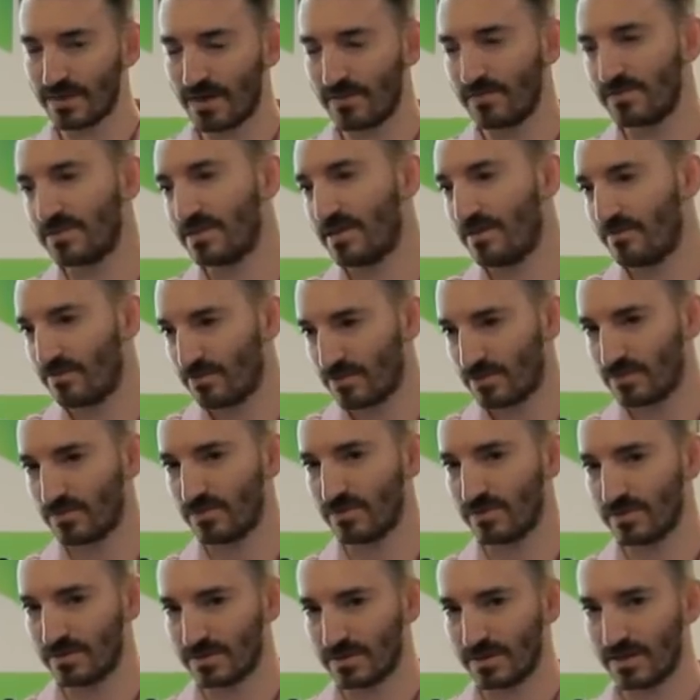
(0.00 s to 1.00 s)
Obviously, everyone
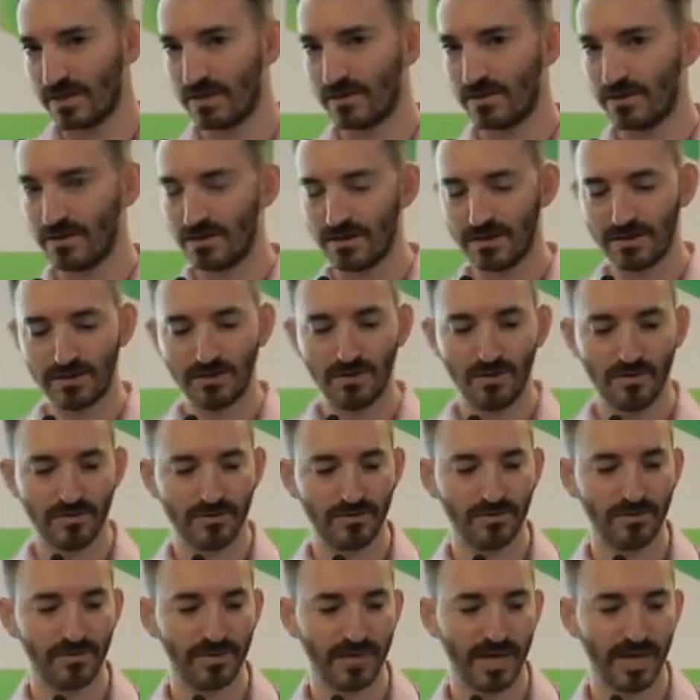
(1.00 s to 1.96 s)
will go through